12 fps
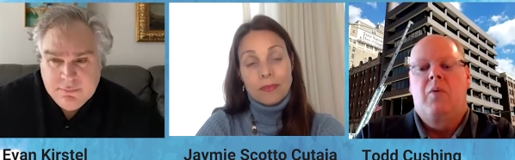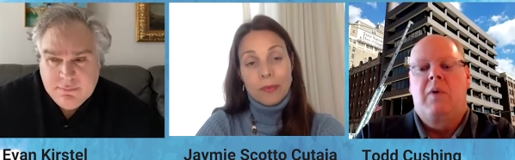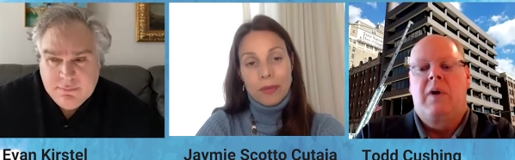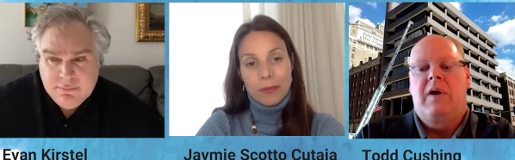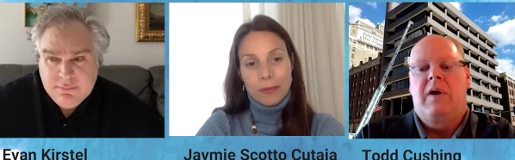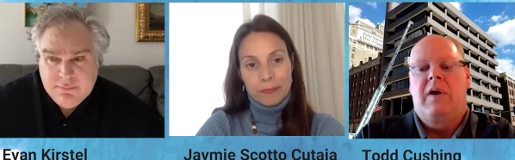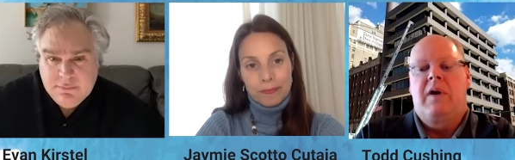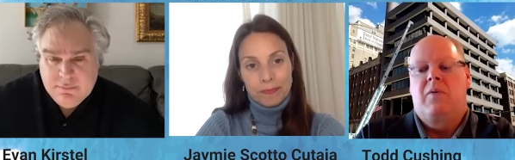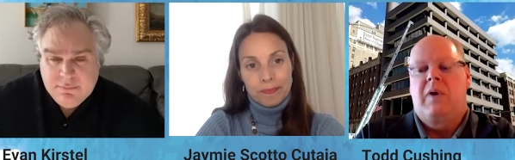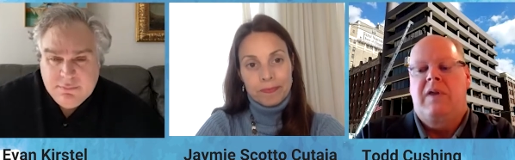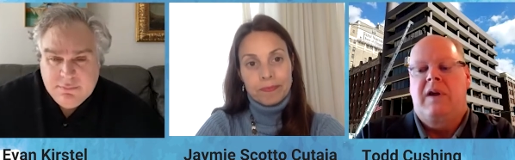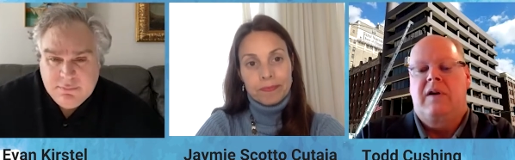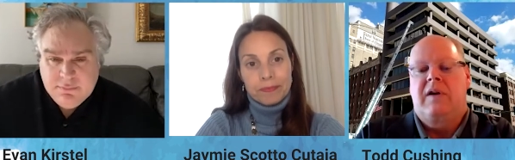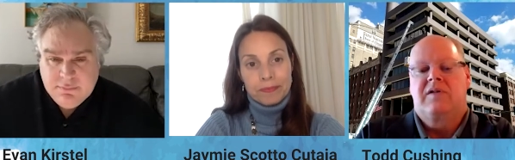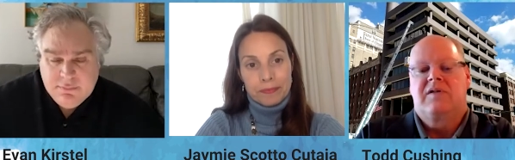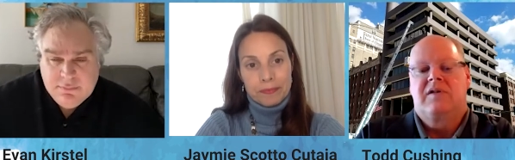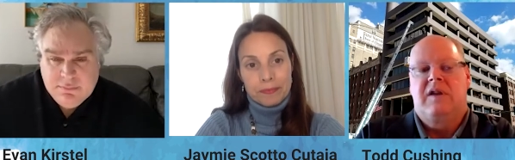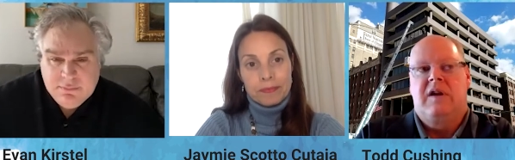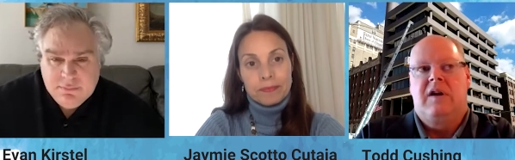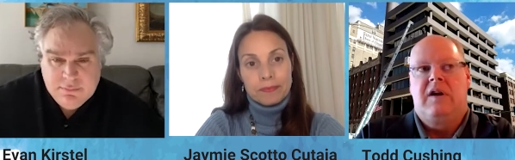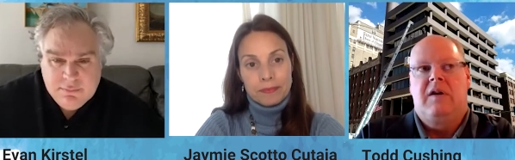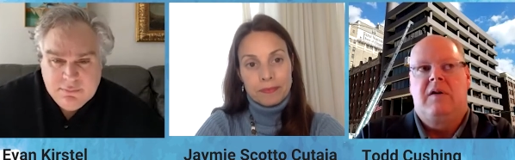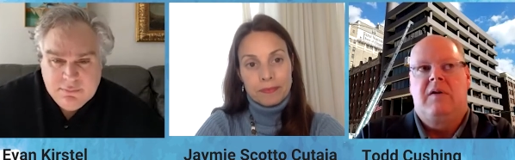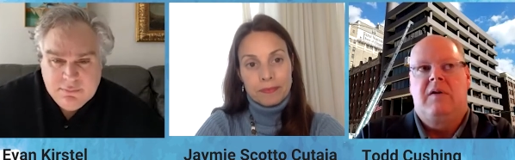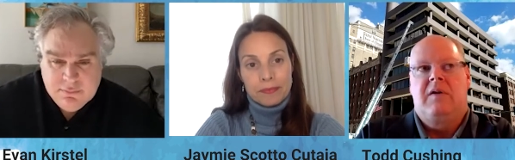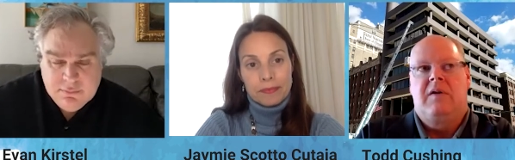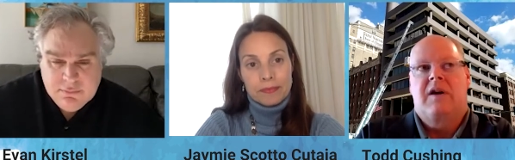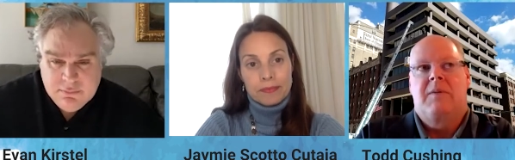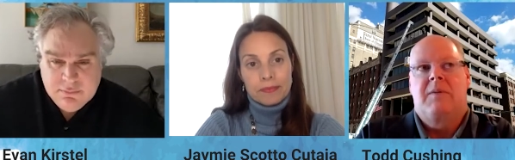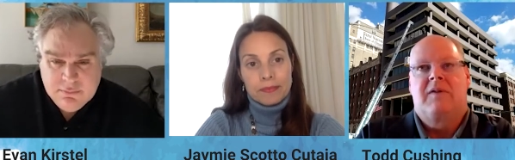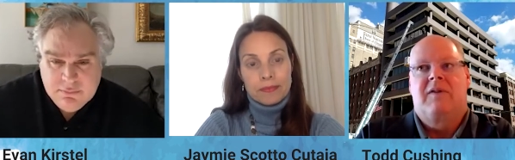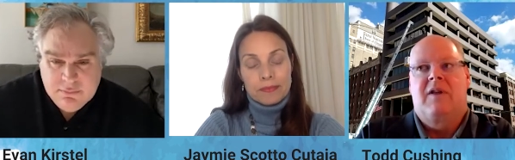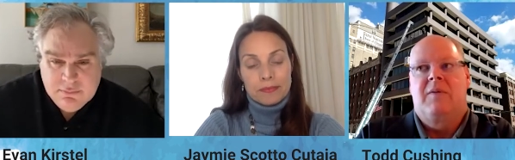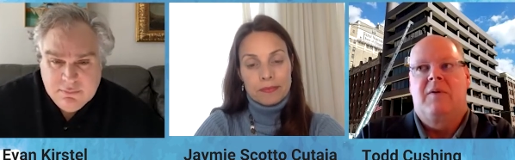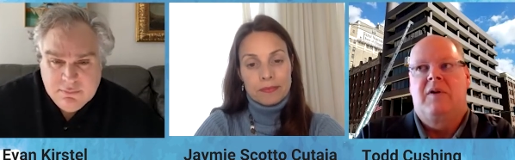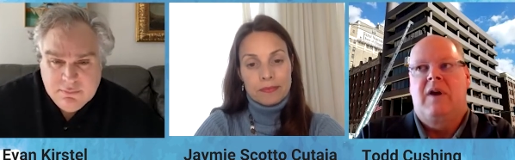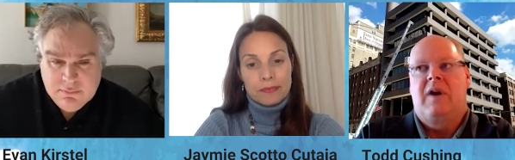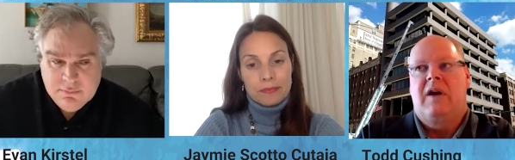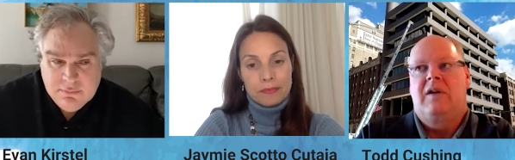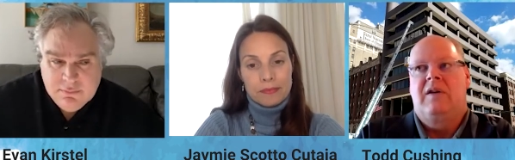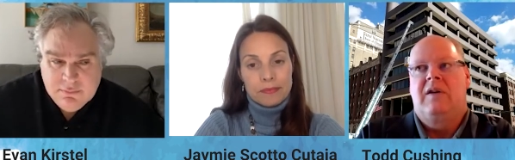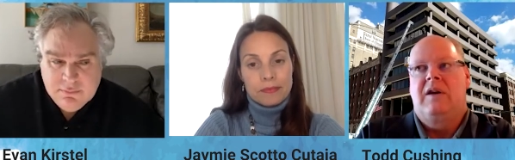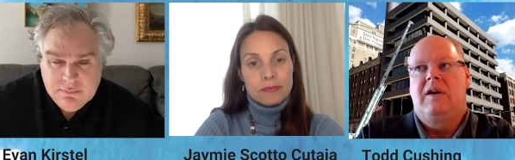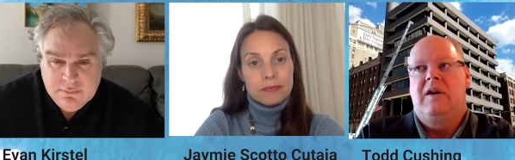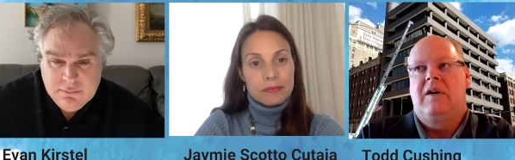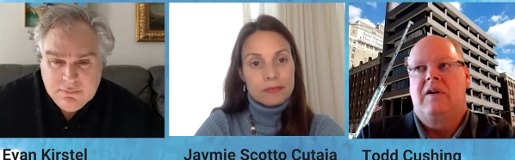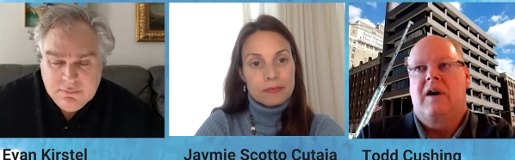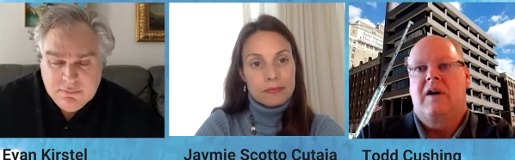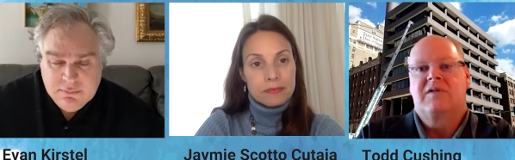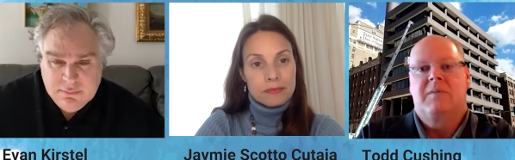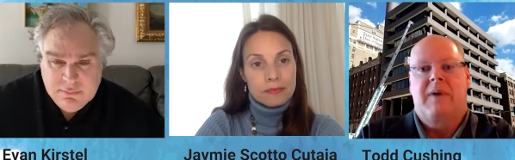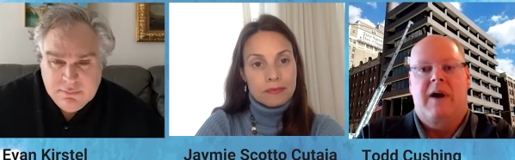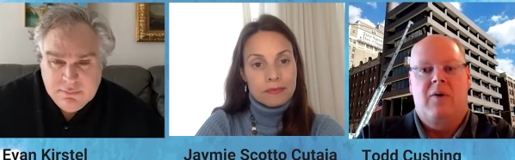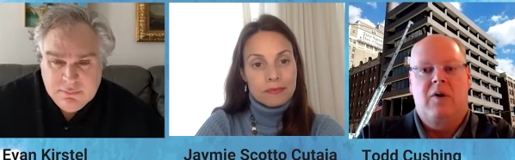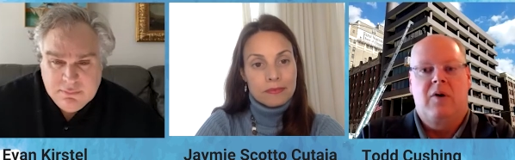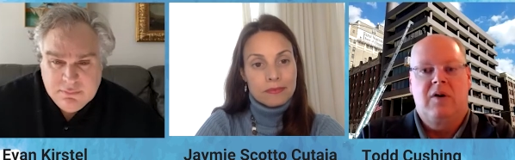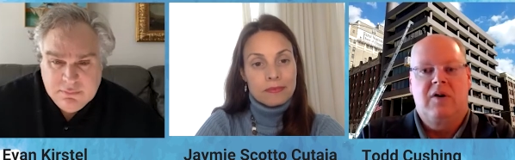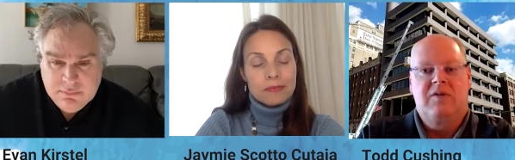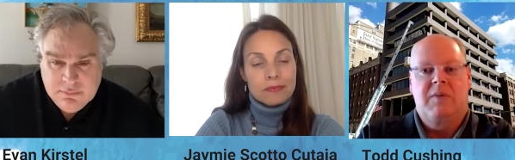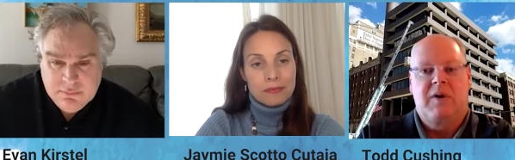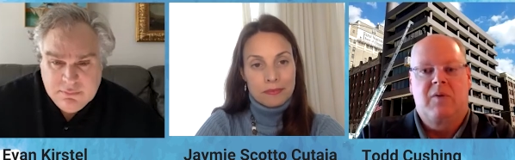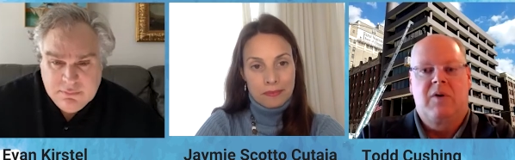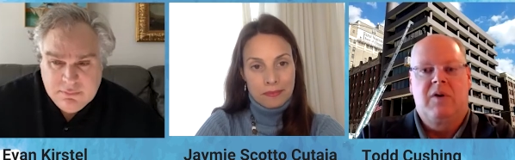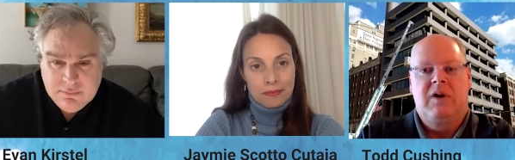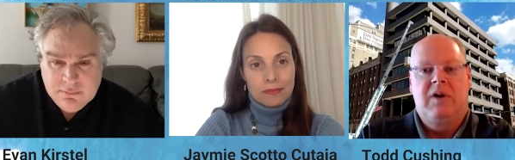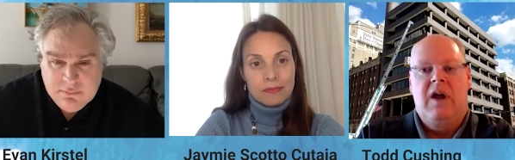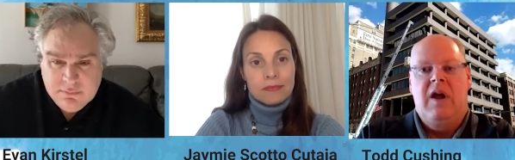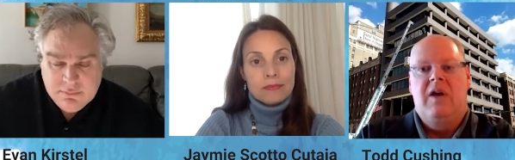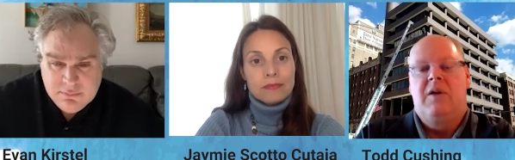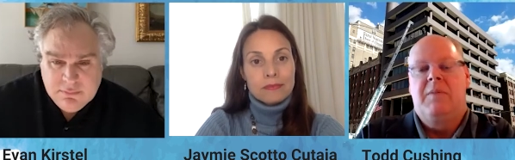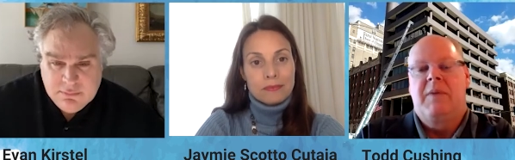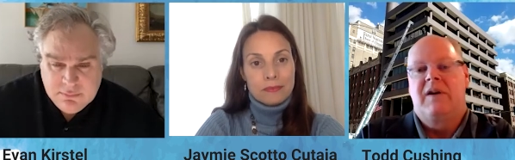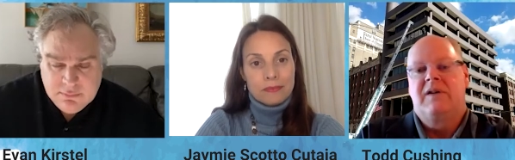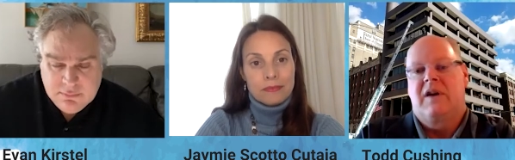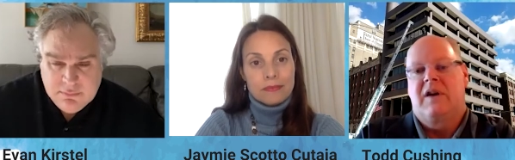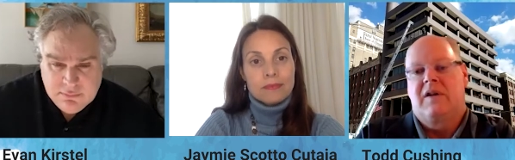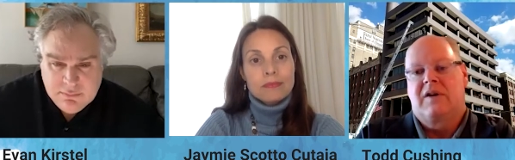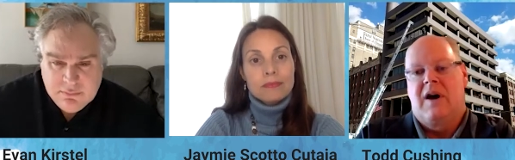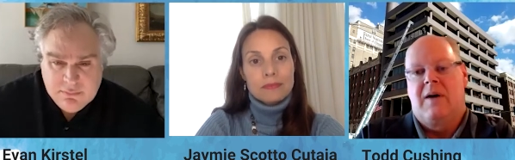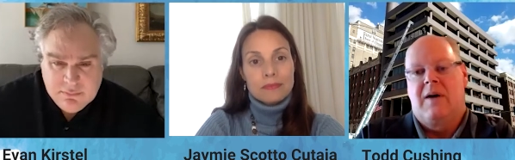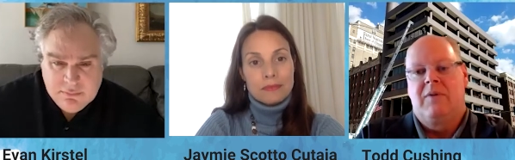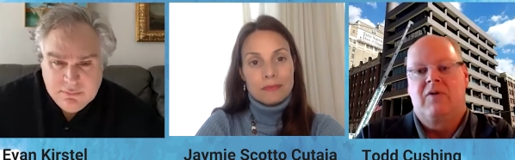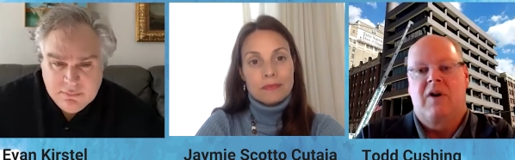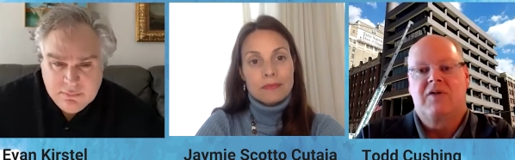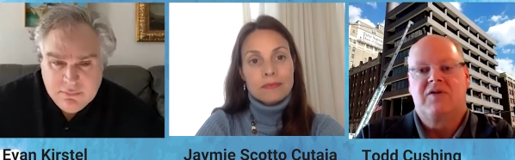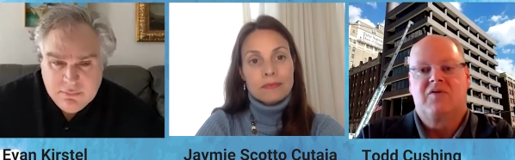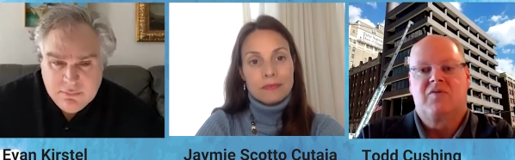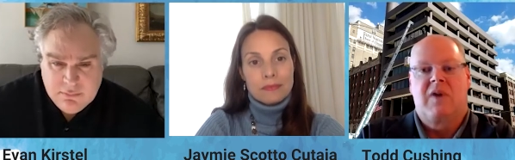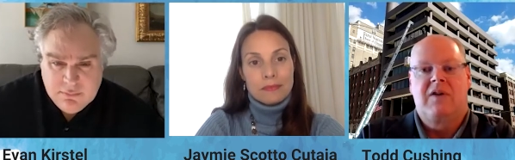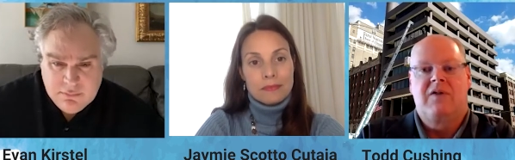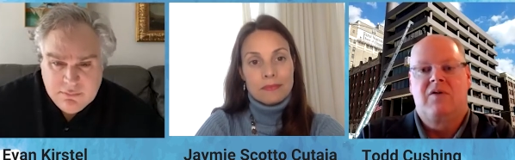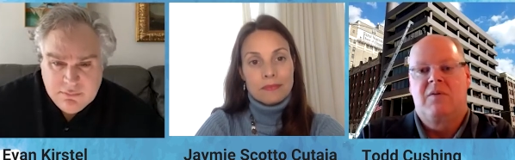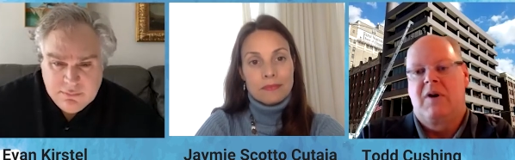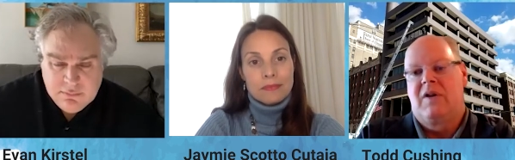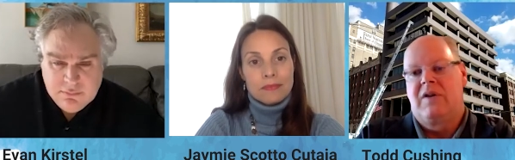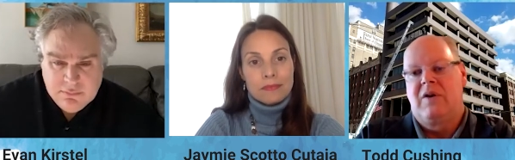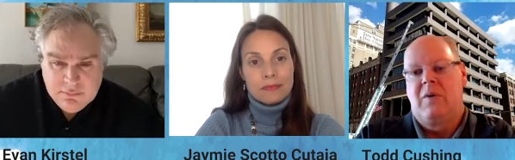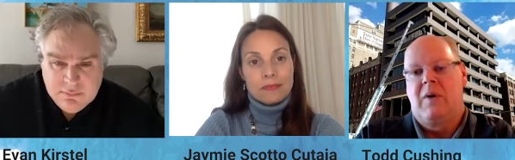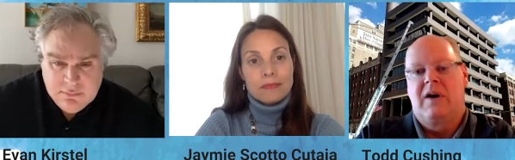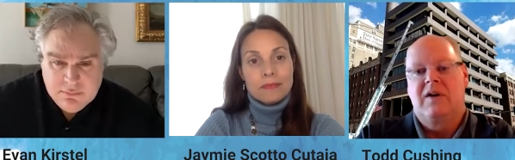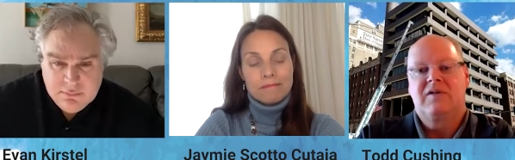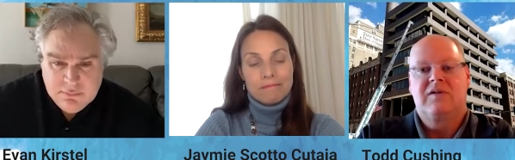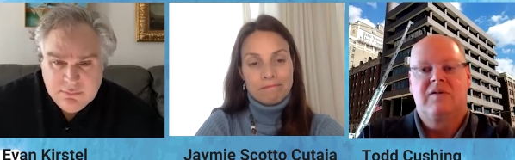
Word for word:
Speaker 1: we we think it's the economic development and the cost of power is a big one. The amount of telecom that crosses right through the middle of the U.S.